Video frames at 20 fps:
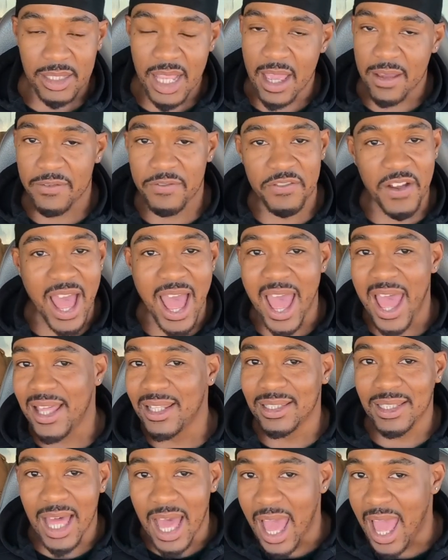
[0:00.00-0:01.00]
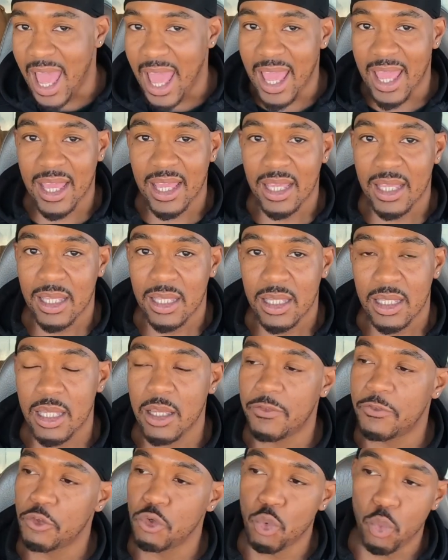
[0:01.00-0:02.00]
that fine line,
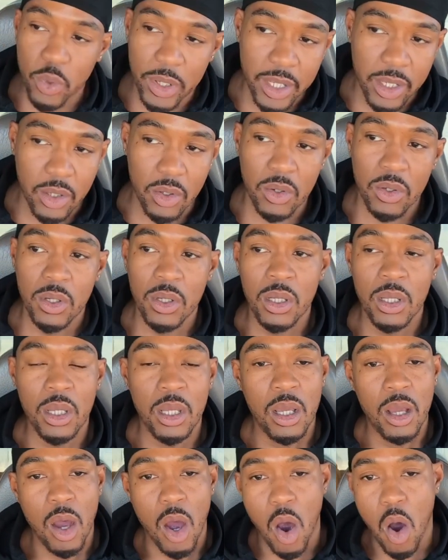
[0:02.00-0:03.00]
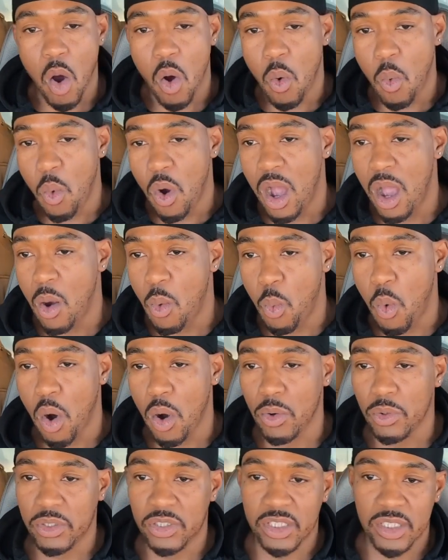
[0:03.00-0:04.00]
if you will, on what
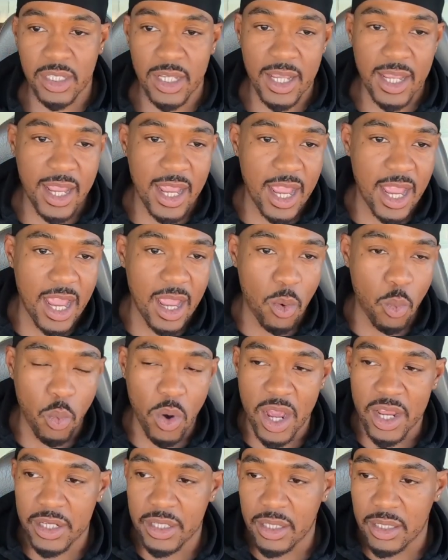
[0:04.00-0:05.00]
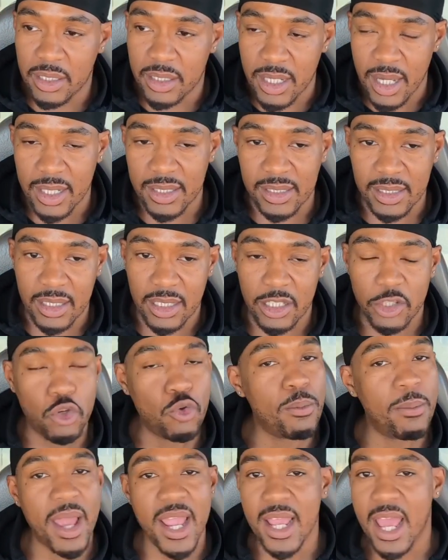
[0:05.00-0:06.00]
works and what doesn't.
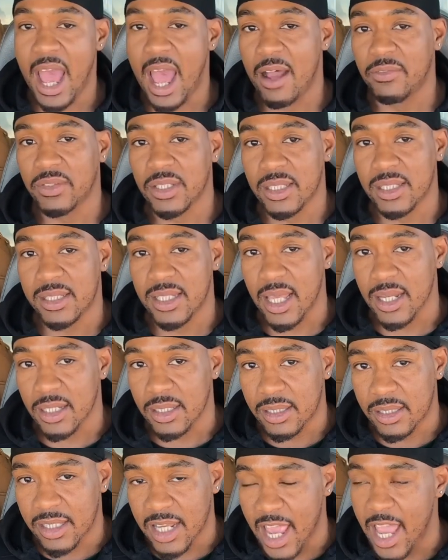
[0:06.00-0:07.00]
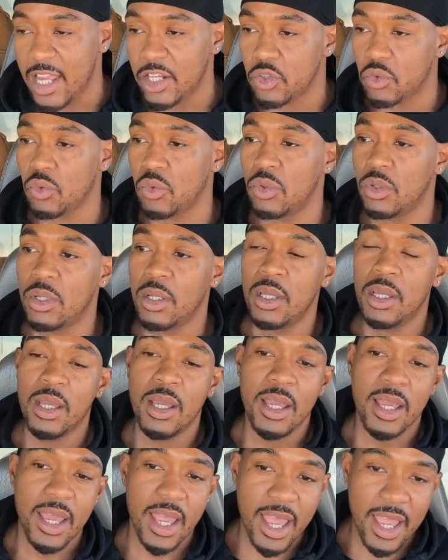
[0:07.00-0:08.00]
You may have to set a schedule
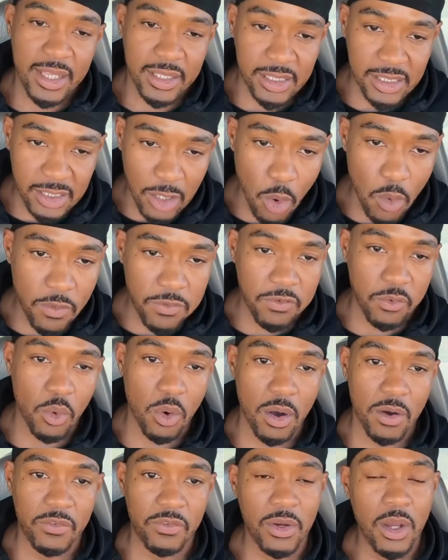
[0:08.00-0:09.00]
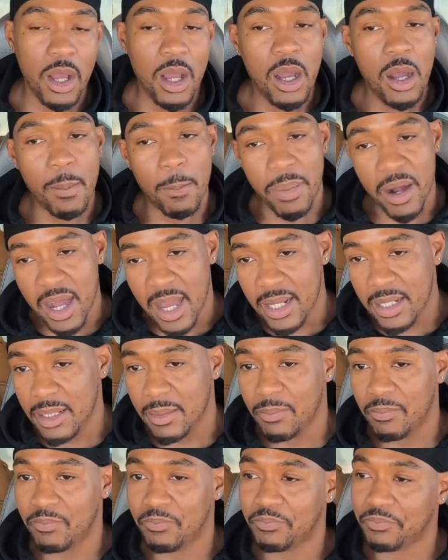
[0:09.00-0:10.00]
and so forth. But
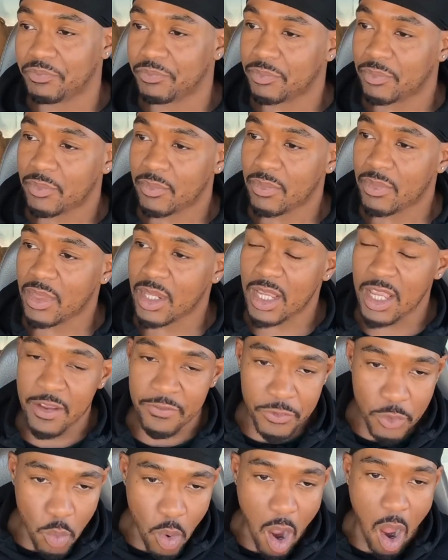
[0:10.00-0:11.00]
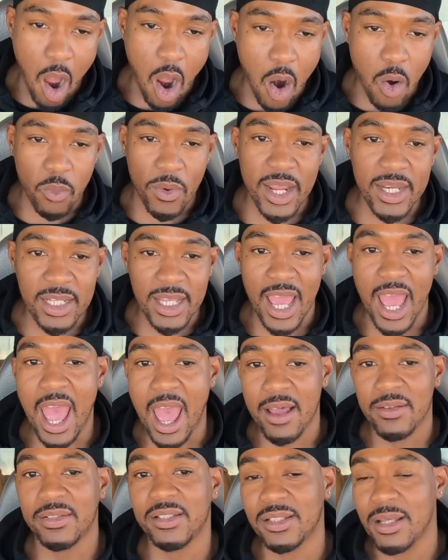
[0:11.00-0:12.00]
if you already
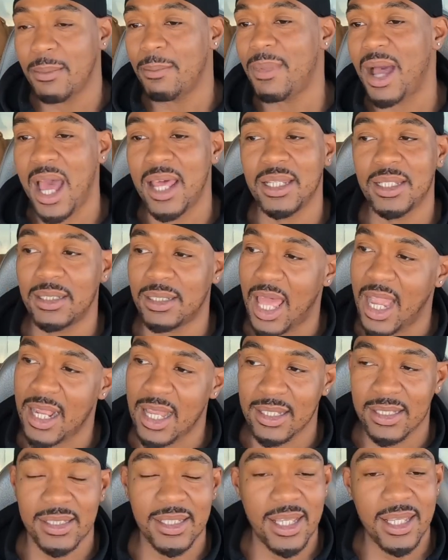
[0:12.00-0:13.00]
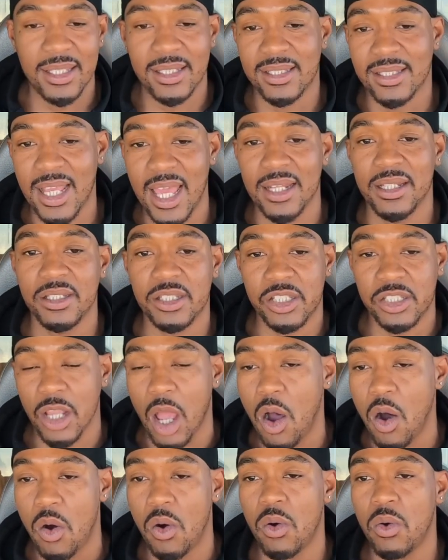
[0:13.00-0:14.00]
have somebody, like I said, set in
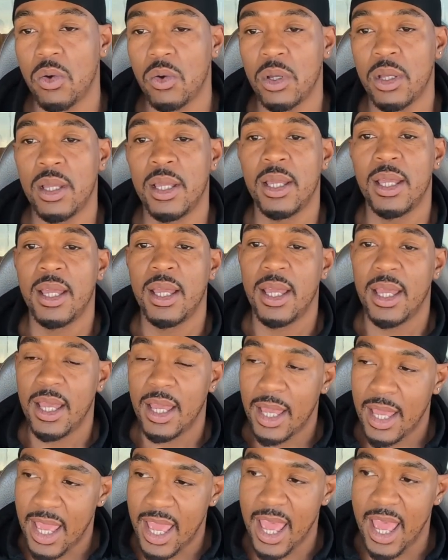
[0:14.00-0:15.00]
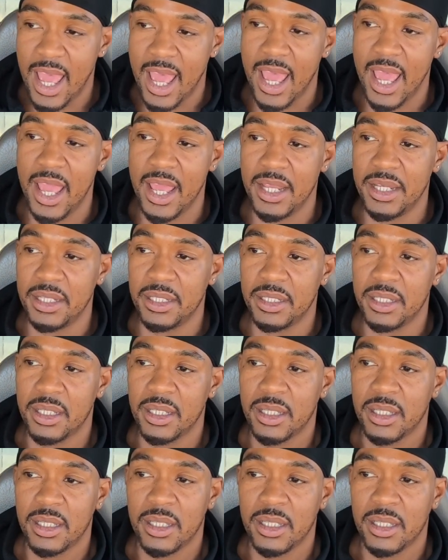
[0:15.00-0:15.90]
stone and